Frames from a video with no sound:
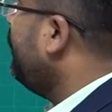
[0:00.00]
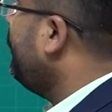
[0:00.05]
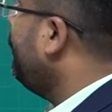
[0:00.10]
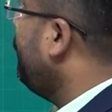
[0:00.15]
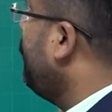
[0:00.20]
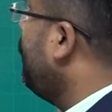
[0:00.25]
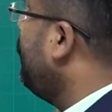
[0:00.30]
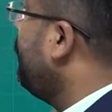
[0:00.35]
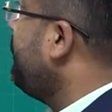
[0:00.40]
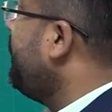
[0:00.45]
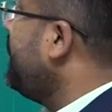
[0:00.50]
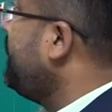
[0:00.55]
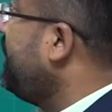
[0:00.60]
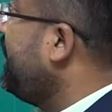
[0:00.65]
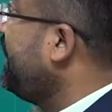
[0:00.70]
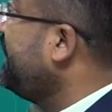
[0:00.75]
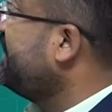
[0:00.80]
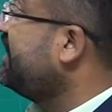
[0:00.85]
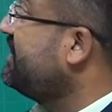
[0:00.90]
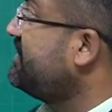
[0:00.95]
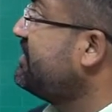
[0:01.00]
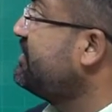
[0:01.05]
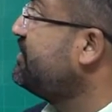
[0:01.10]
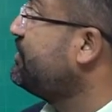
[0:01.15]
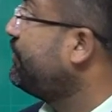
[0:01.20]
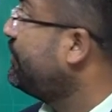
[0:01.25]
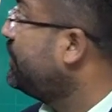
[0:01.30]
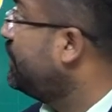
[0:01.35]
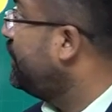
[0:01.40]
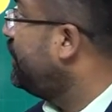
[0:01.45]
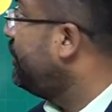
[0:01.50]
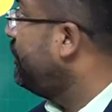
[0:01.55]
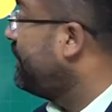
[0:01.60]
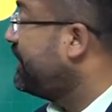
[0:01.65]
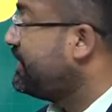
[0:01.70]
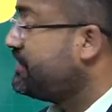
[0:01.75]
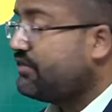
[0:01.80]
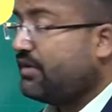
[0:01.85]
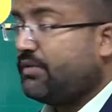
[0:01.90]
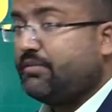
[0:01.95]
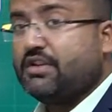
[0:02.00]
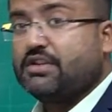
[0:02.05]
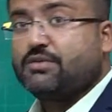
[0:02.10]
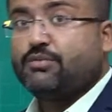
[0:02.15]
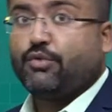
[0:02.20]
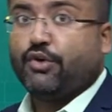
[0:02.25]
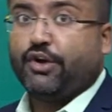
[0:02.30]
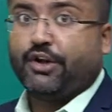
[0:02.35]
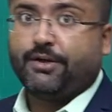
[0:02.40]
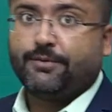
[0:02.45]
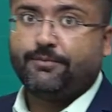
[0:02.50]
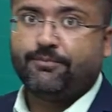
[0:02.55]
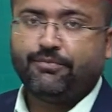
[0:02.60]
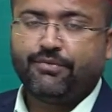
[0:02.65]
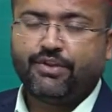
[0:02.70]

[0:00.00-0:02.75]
to 4 may be at a distance of 3 units from this point.